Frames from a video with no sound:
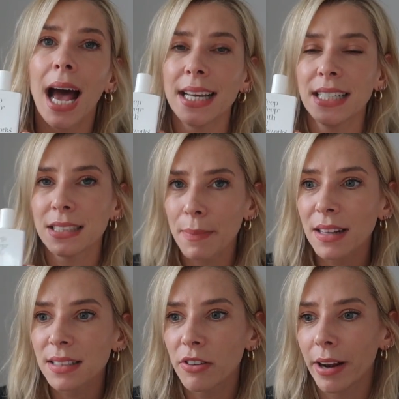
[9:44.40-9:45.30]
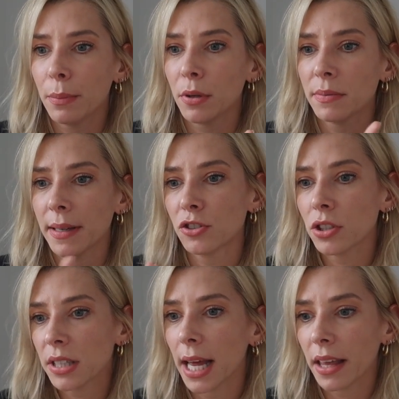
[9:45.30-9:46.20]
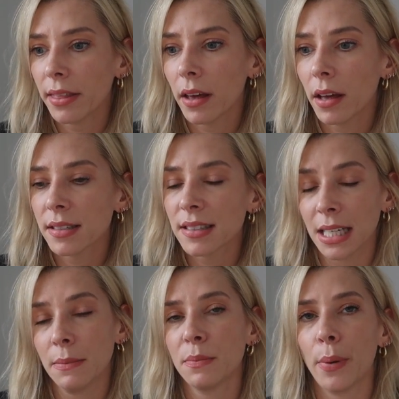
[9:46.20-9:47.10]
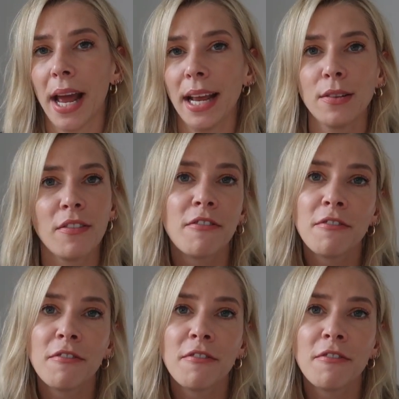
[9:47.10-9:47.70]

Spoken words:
And it smells incredible. It smells just like the sleep spray.